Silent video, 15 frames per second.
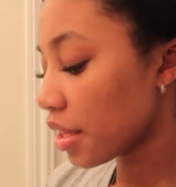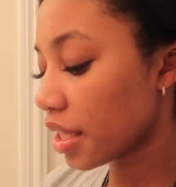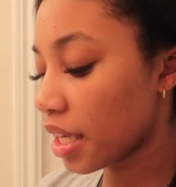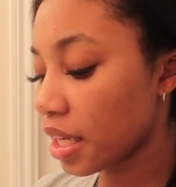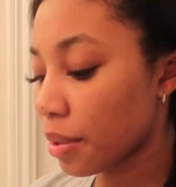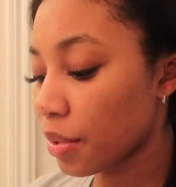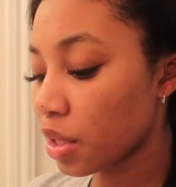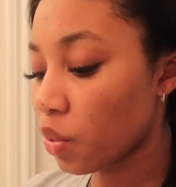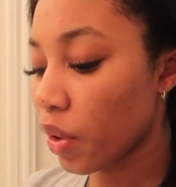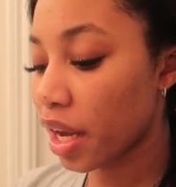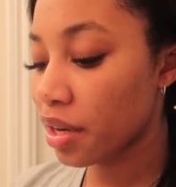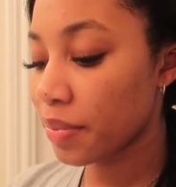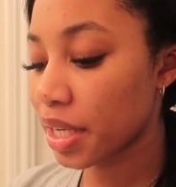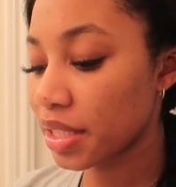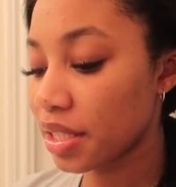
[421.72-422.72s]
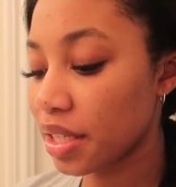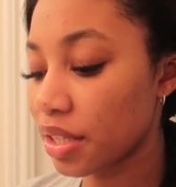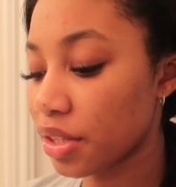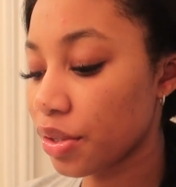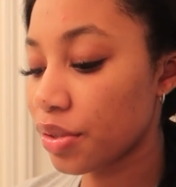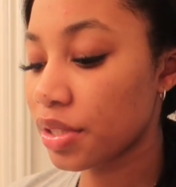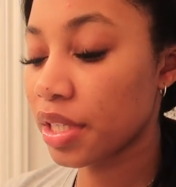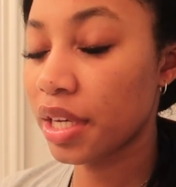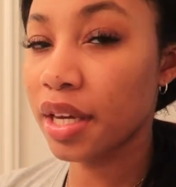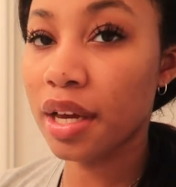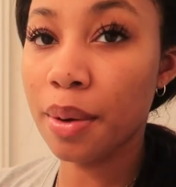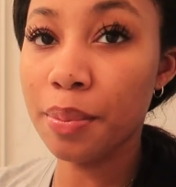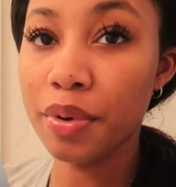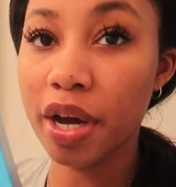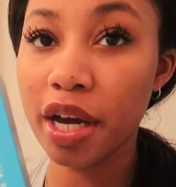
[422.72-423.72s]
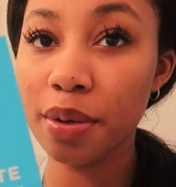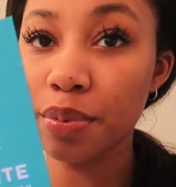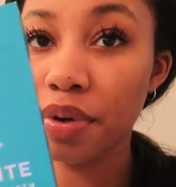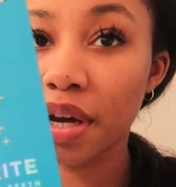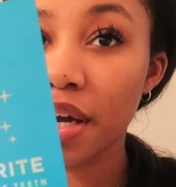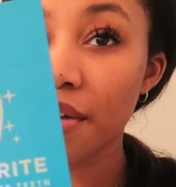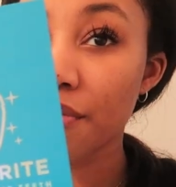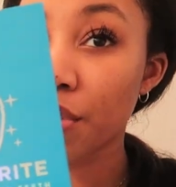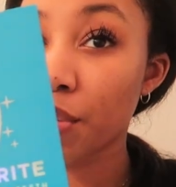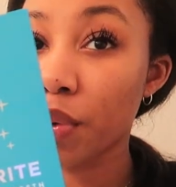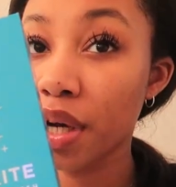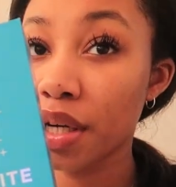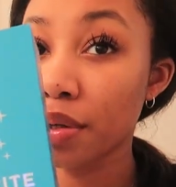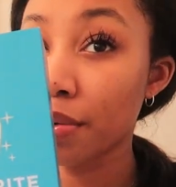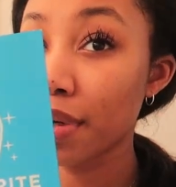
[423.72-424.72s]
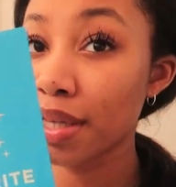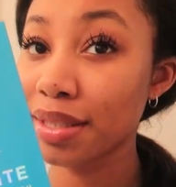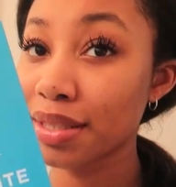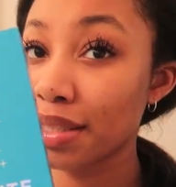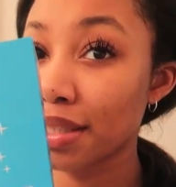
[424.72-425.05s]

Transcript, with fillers: then I'm gonna whiten my teeth using Bride Right for wedding White